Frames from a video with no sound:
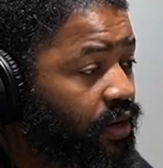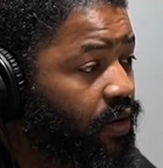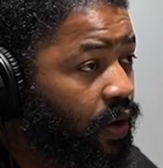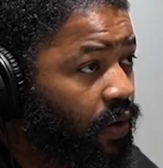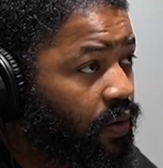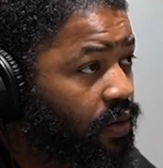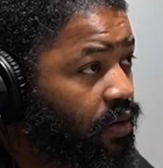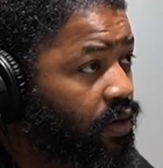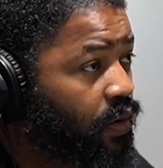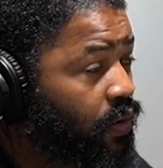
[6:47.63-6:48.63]
Or, you
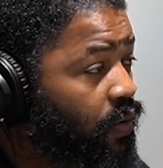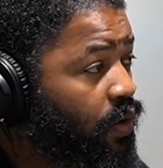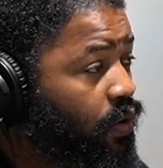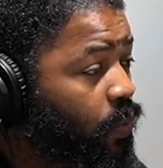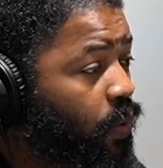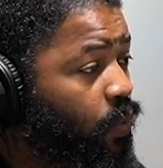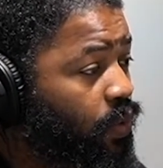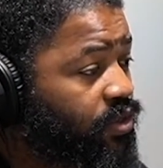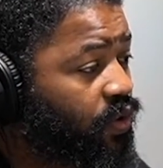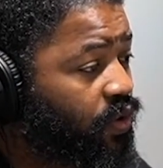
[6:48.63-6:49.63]
know, what,
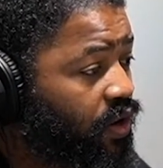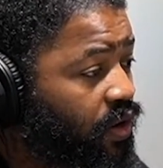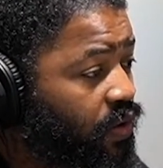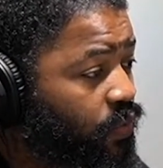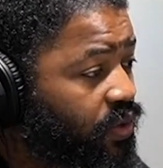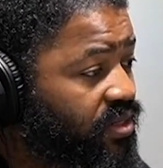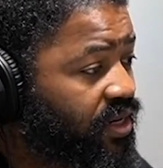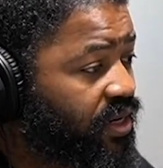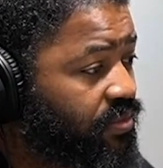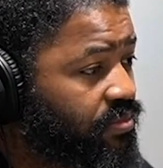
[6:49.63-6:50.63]
what's going on? Was
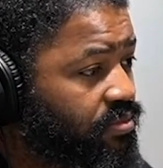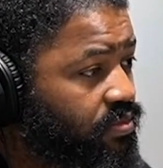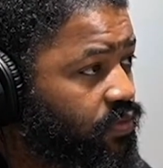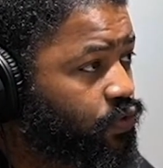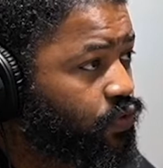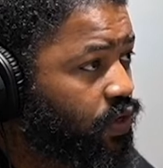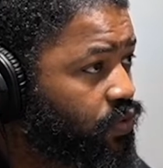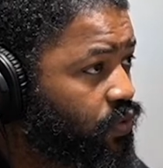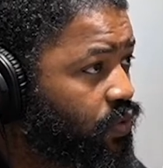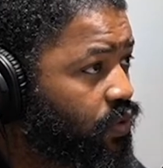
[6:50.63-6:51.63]
it
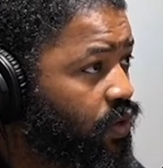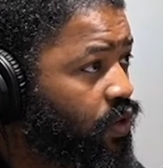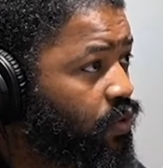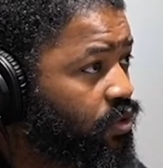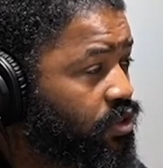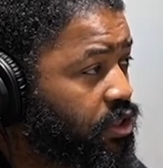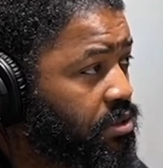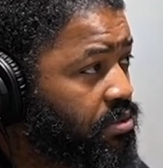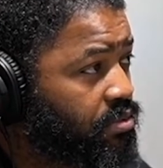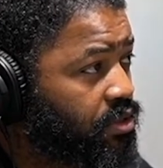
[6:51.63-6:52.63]
structural? Was it,
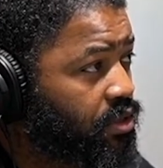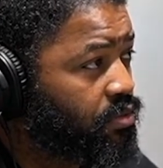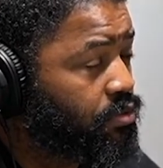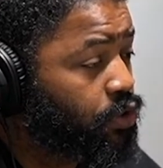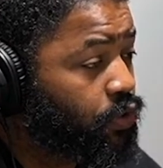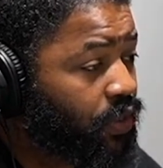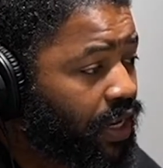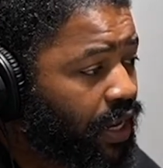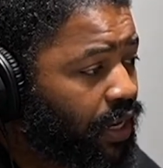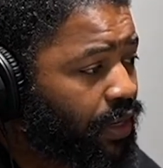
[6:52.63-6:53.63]
you know, sewer
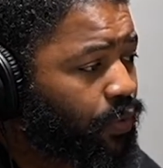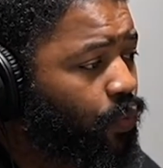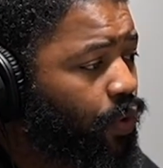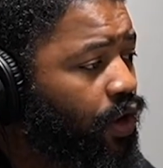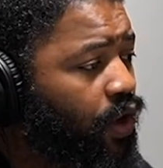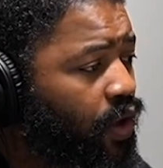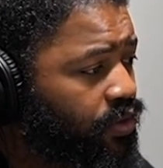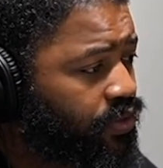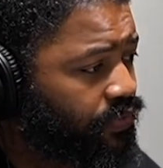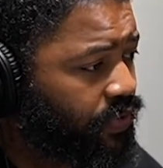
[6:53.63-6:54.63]
line? What
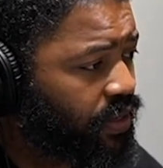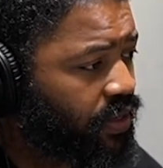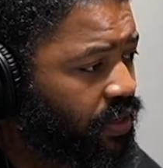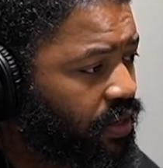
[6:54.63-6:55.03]
caused the flood?